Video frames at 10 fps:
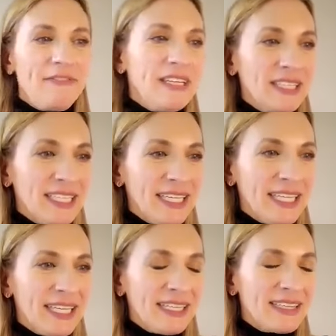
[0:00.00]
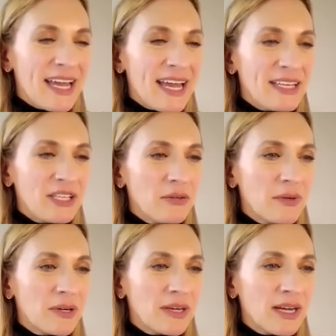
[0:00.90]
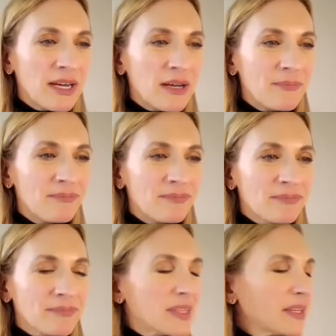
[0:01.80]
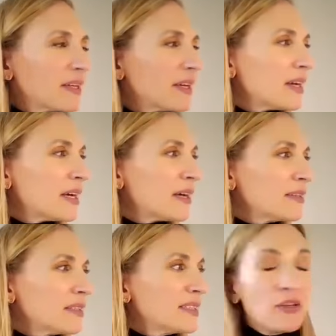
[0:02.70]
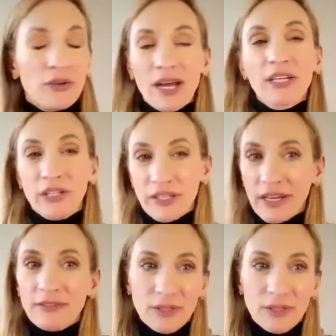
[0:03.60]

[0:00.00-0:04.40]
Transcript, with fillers: feeling that you're um, uh, that you're not good enough.